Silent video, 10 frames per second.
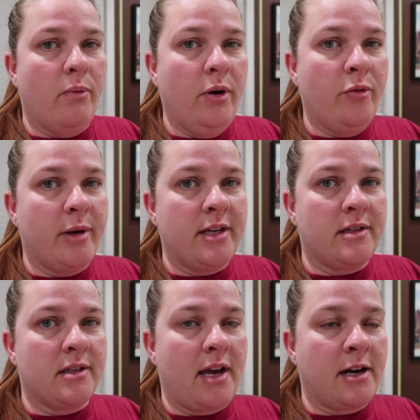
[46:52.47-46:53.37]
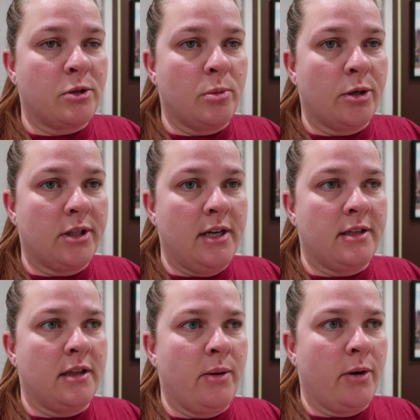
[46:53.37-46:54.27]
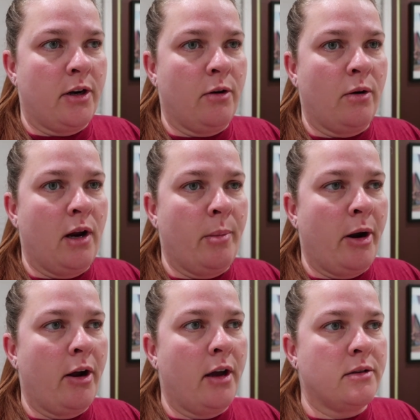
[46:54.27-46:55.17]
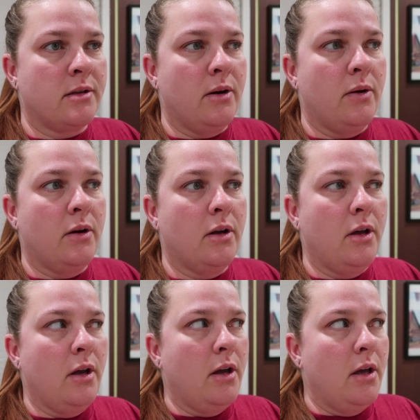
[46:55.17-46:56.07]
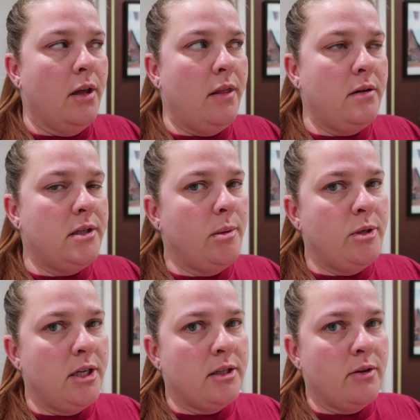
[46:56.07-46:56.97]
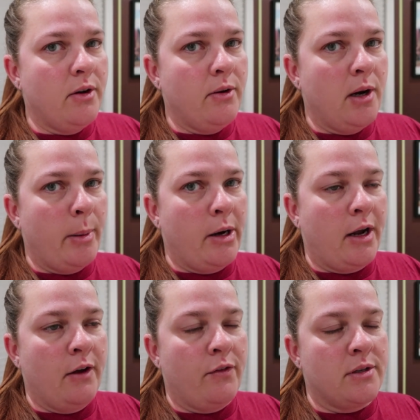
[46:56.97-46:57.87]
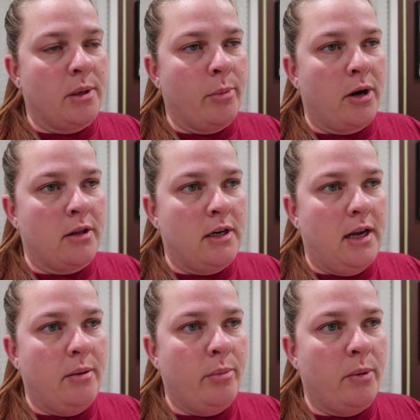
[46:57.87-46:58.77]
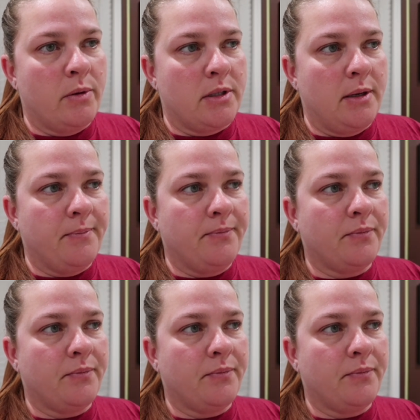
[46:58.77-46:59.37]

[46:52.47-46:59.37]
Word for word: one of my nieces' actual birthdays, and they were going to go to Great America, so there's some chance I'll go to Great America for some part of the day, but we'll see.